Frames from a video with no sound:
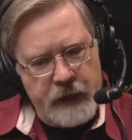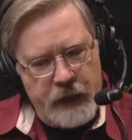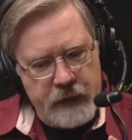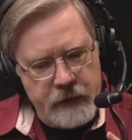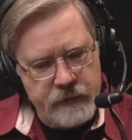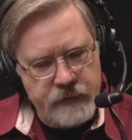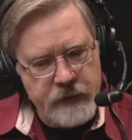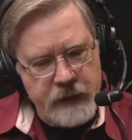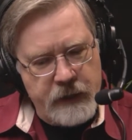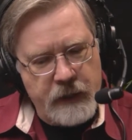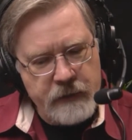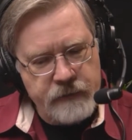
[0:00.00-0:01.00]
that. If
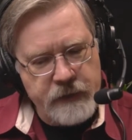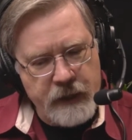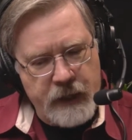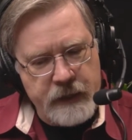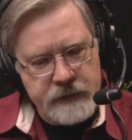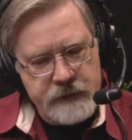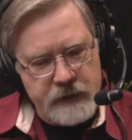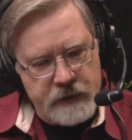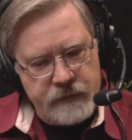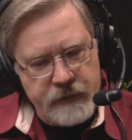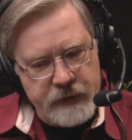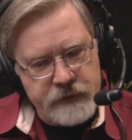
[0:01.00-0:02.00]
the if the IC,
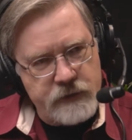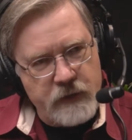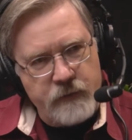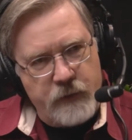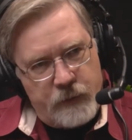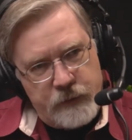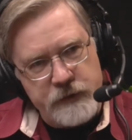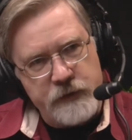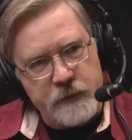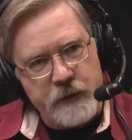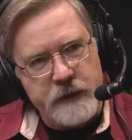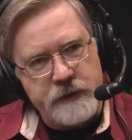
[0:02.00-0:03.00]
if that software which
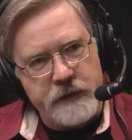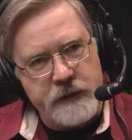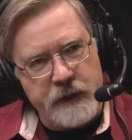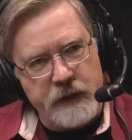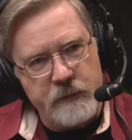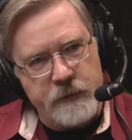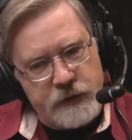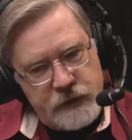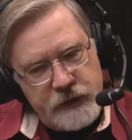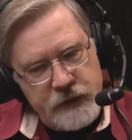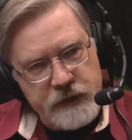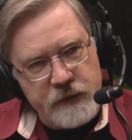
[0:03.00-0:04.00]
is processing the
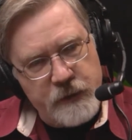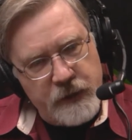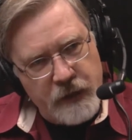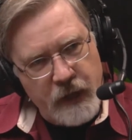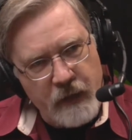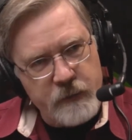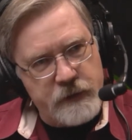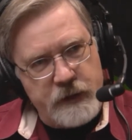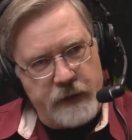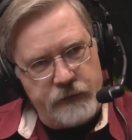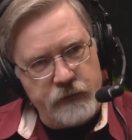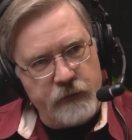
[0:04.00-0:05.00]
images needs to be
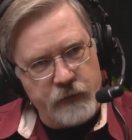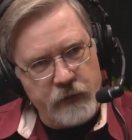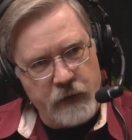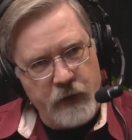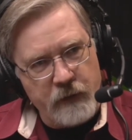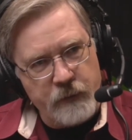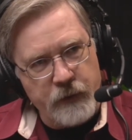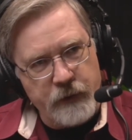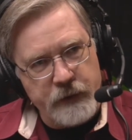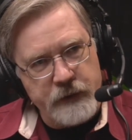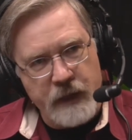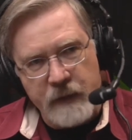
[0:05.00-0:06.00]
amortized over a long
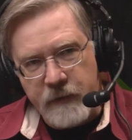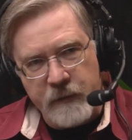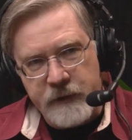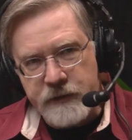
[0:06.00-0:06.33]
period of time, that